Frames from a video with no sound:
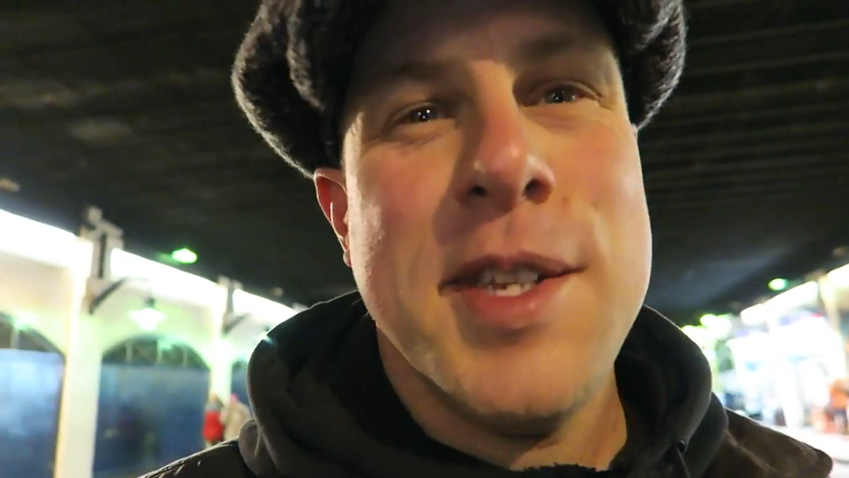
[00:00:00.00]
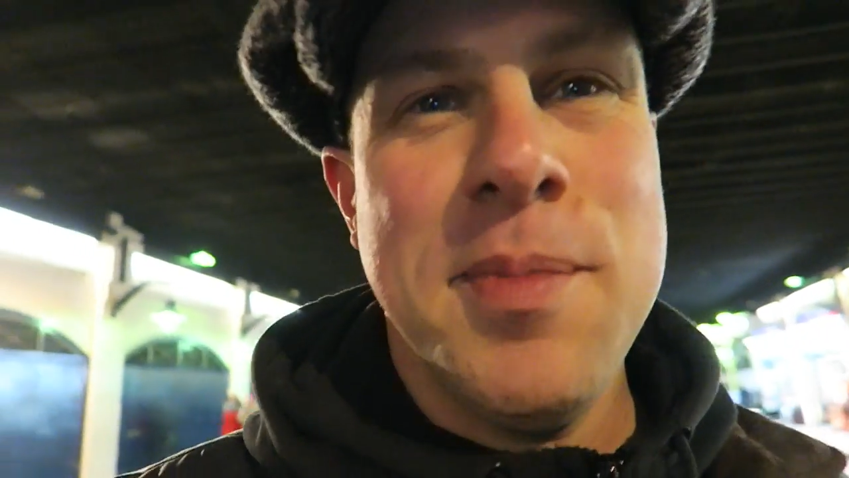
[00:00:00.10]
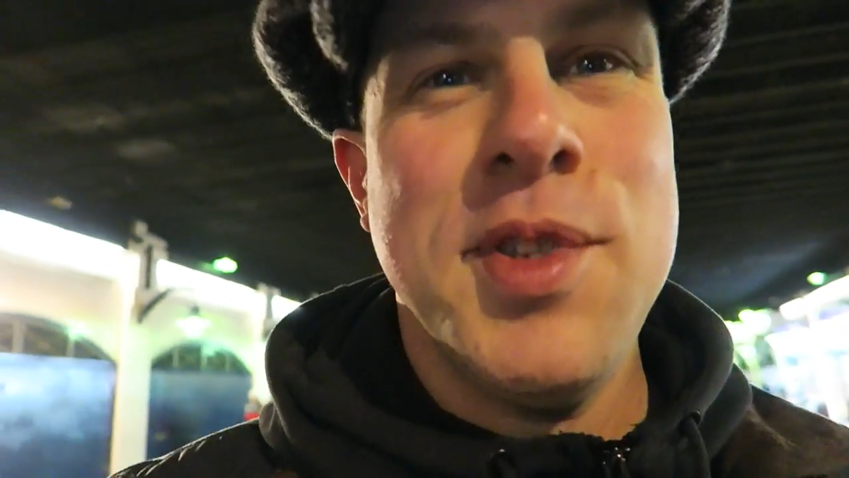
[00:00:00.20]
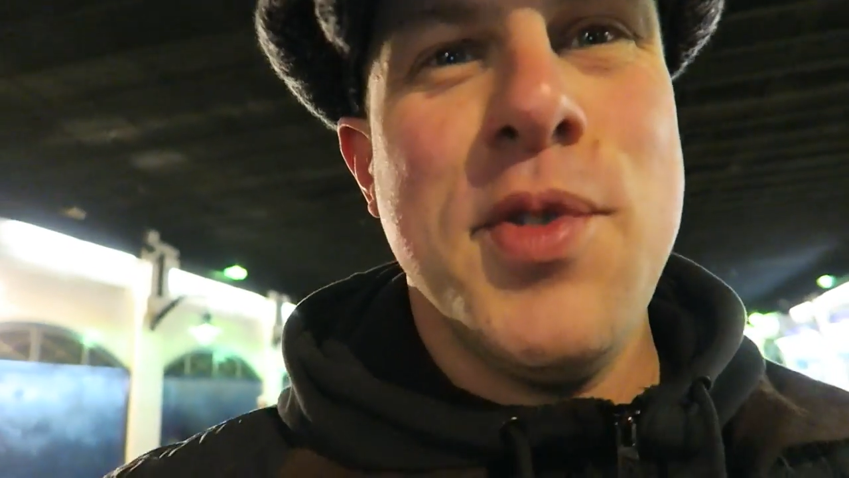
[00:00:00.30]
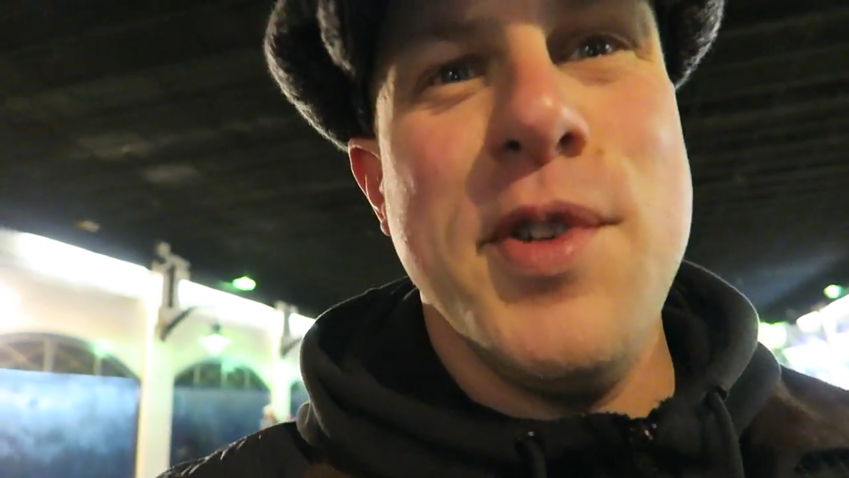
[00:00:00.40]

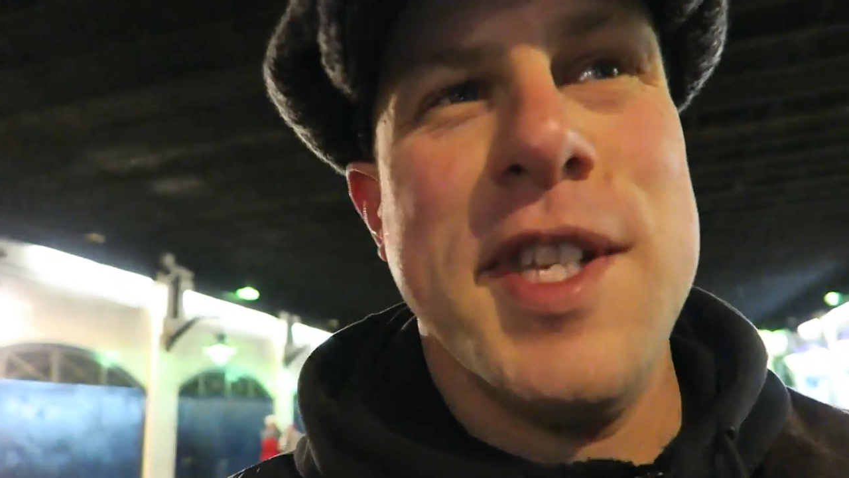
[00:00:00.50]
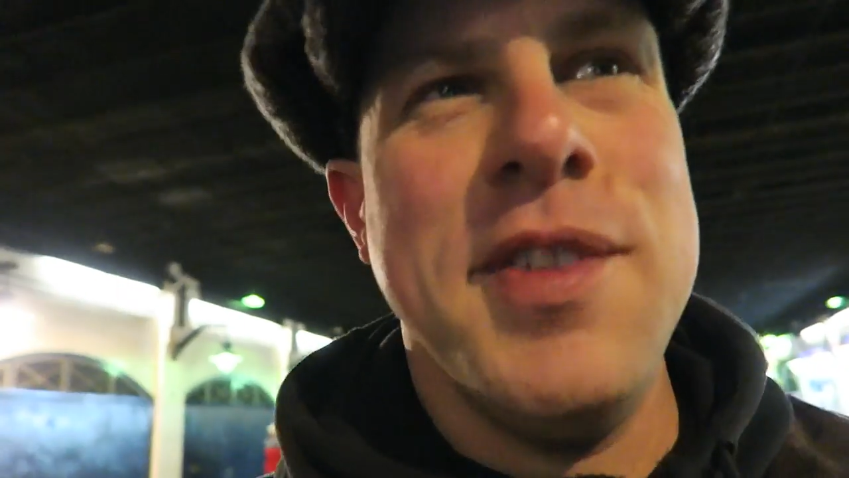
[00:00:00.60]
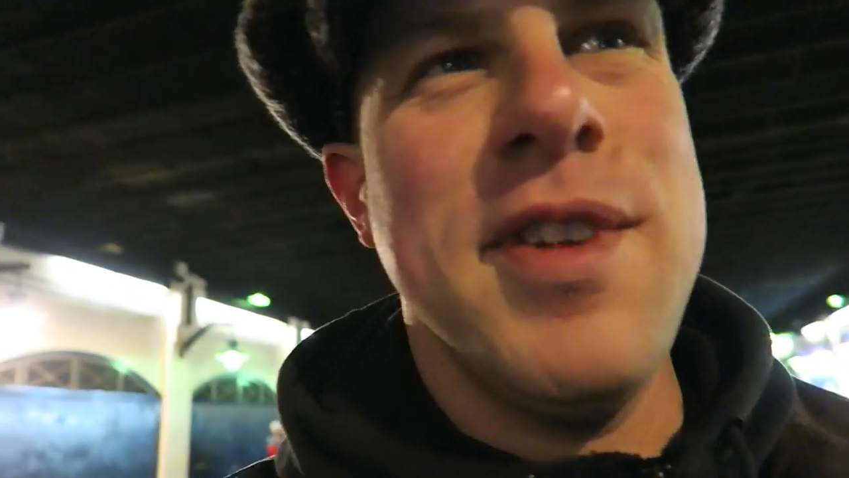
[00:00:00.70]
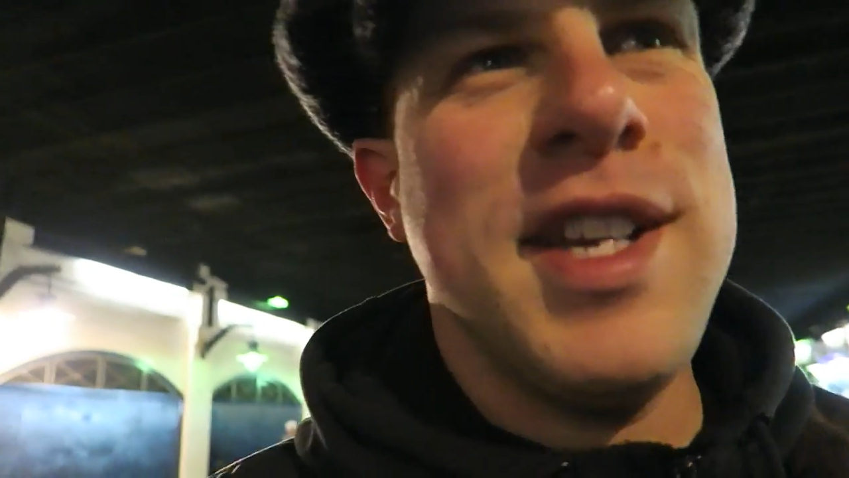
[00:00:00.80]
some touristy